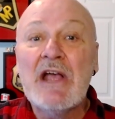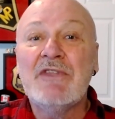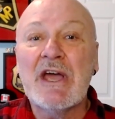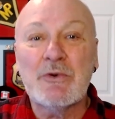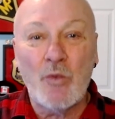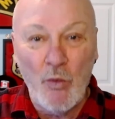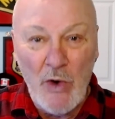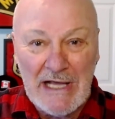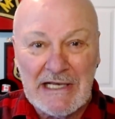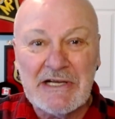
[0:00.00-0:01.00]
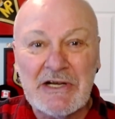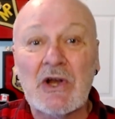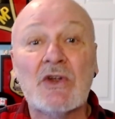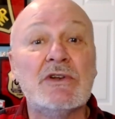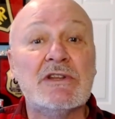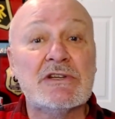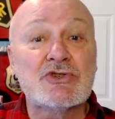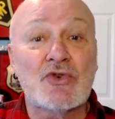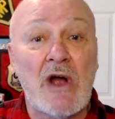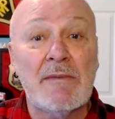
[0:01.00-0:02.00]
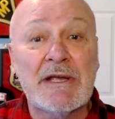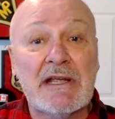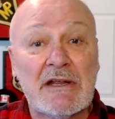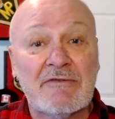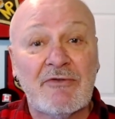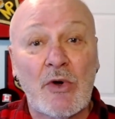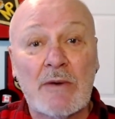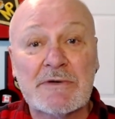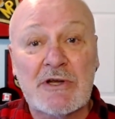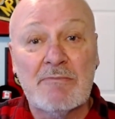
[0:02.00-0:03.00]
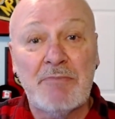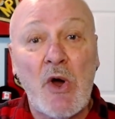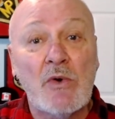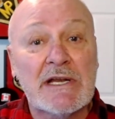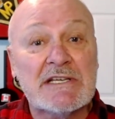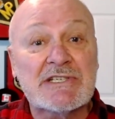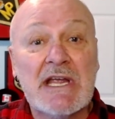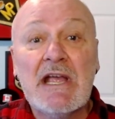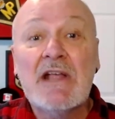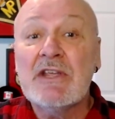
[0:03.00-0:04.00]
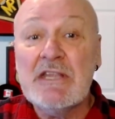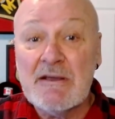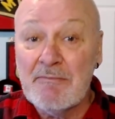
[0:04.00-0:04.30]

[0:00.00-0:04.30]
that will include the trauma-informed components that you